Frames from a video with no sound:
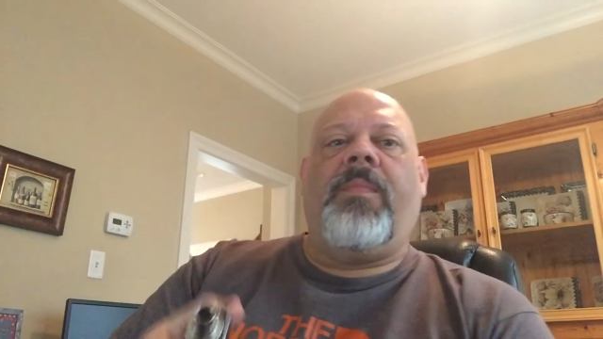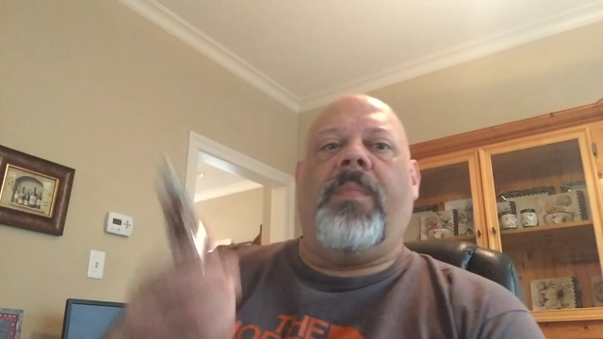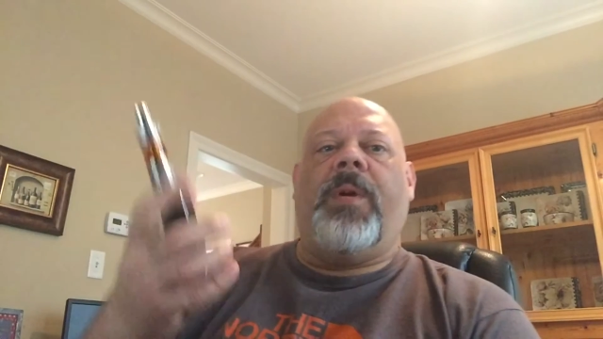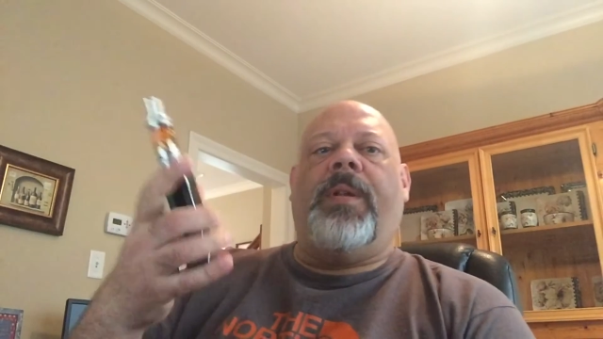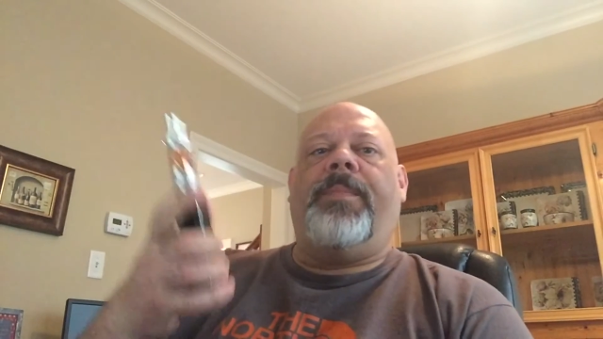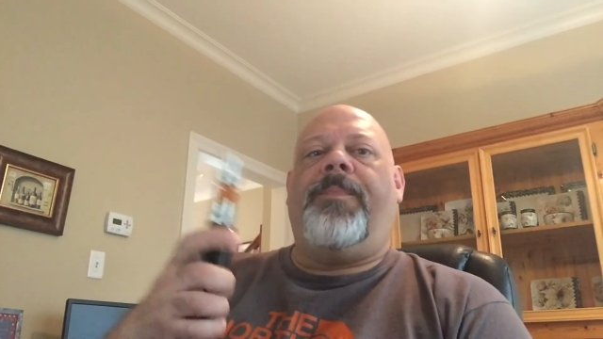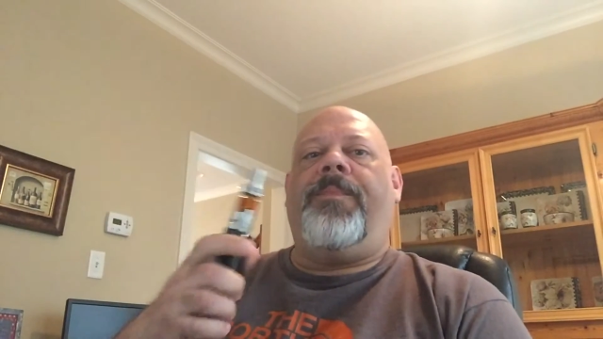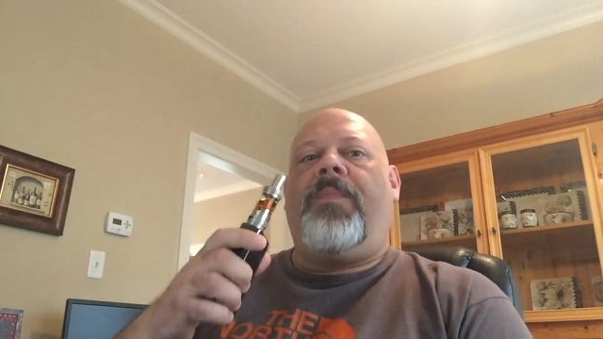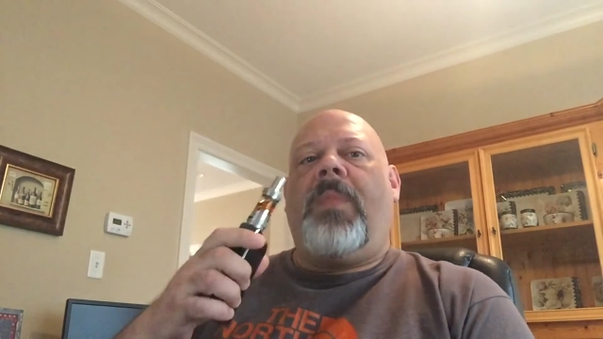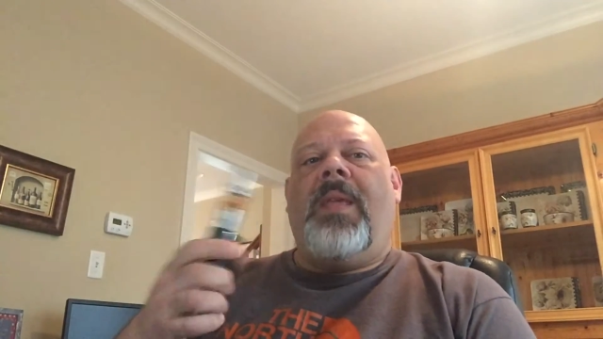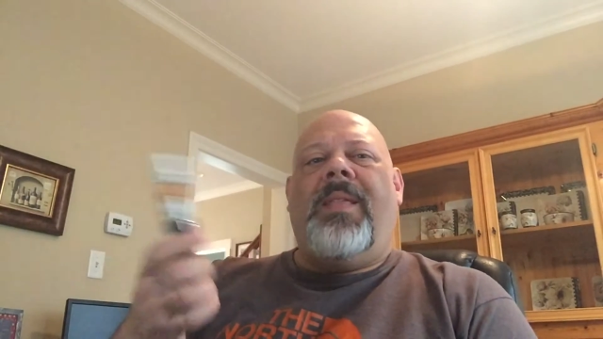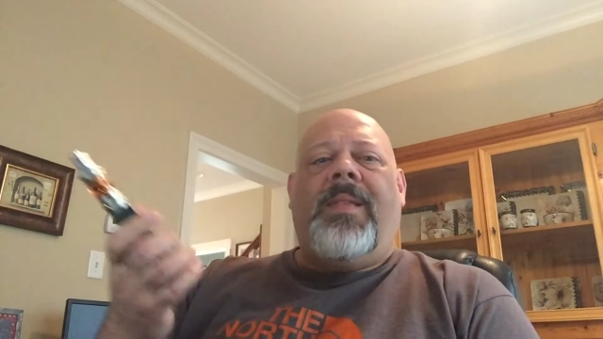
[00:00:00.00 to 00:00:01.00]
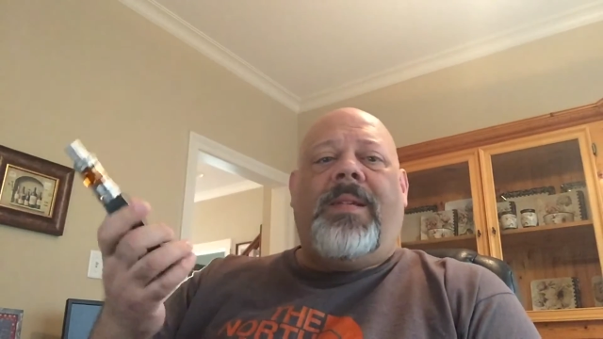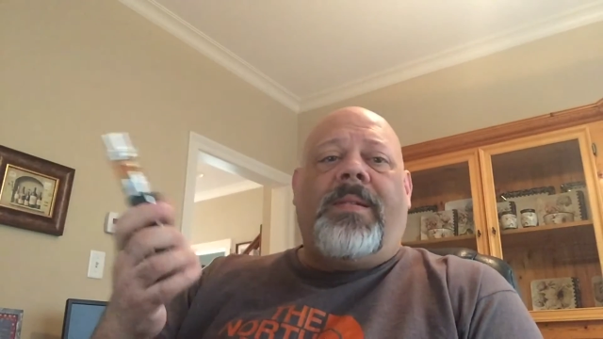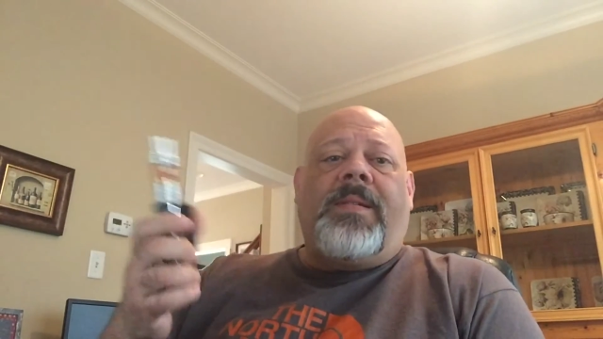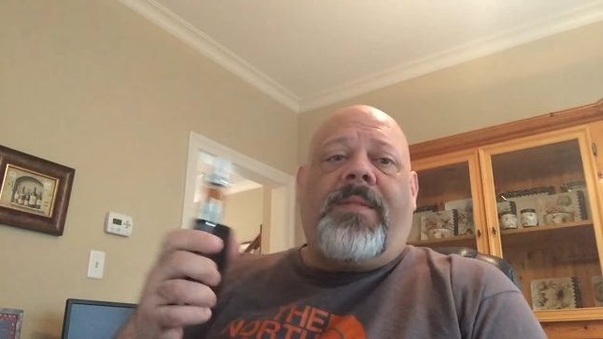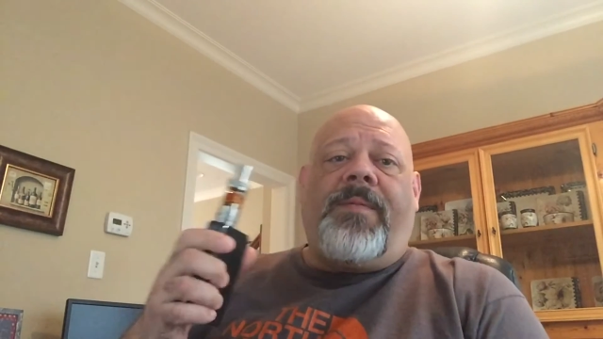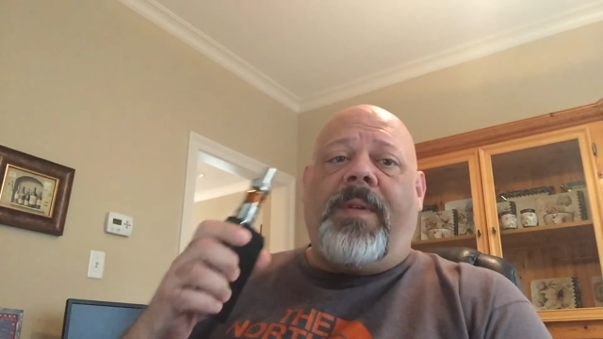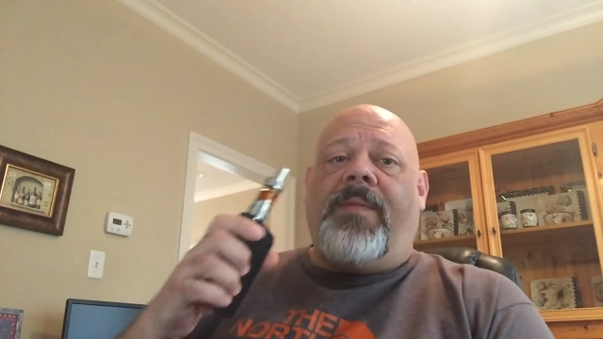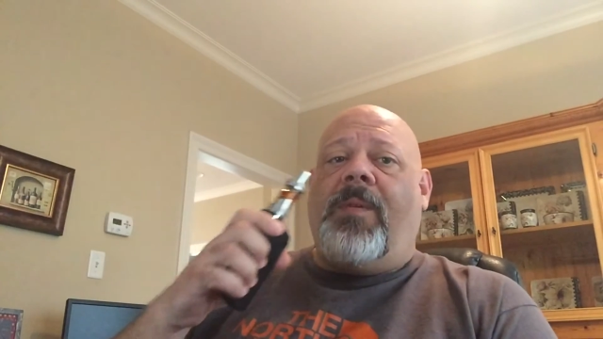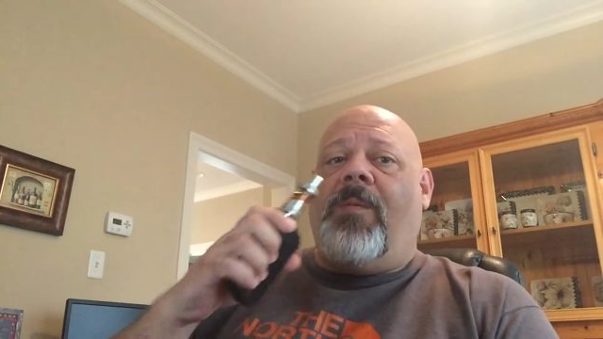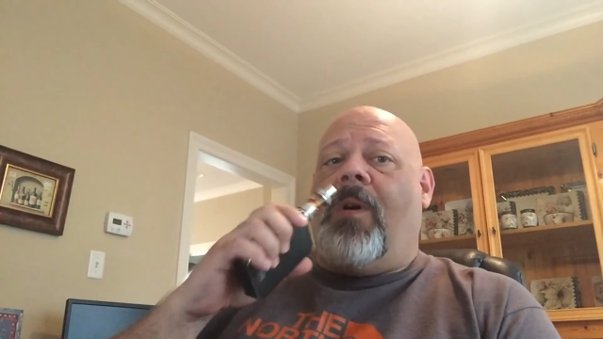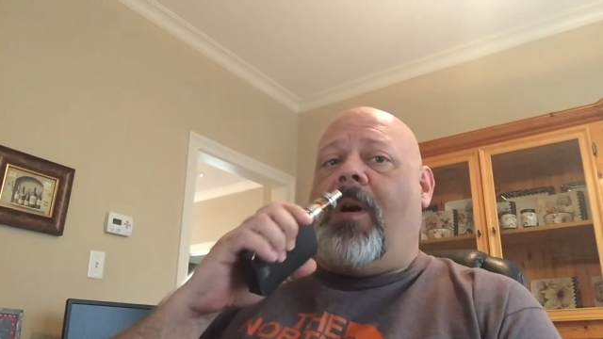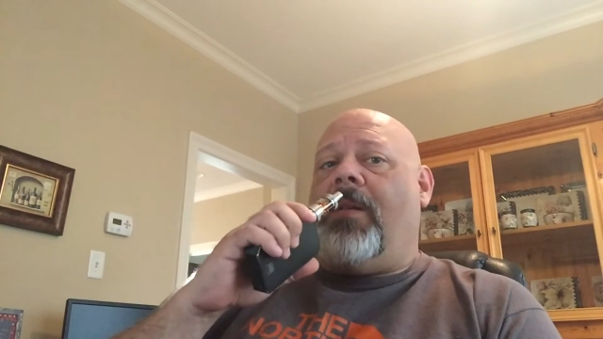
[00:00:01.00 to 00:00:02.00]
But this is at 50
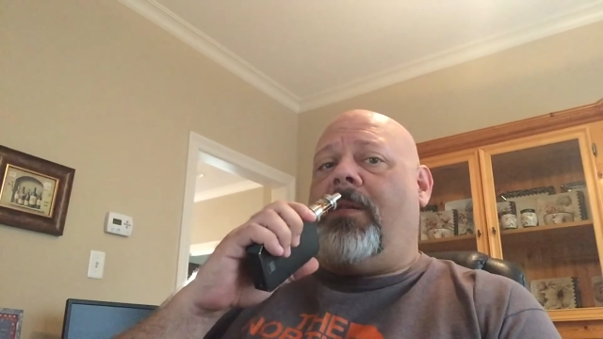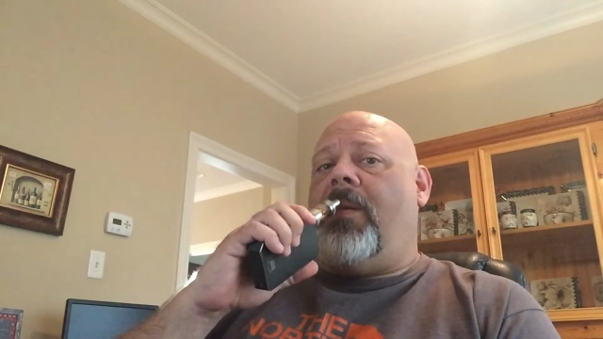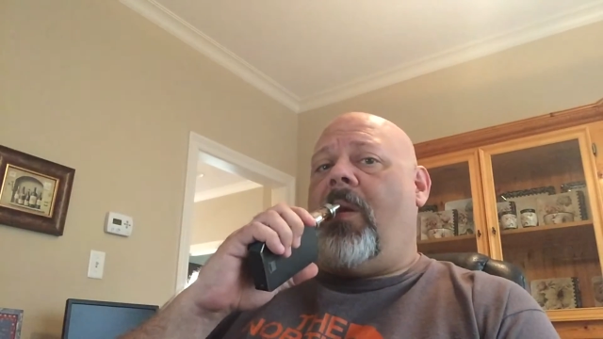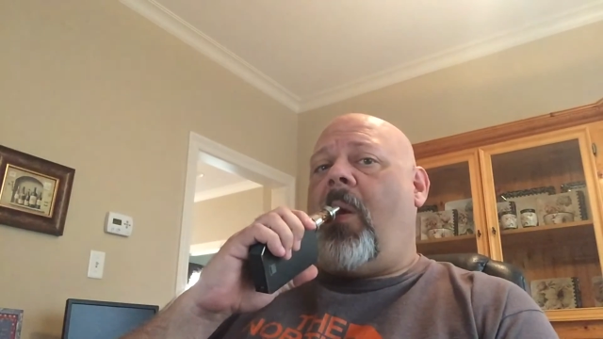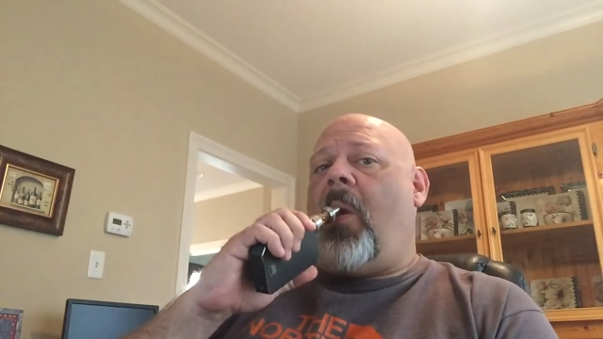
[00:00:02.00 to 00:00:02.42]
watts.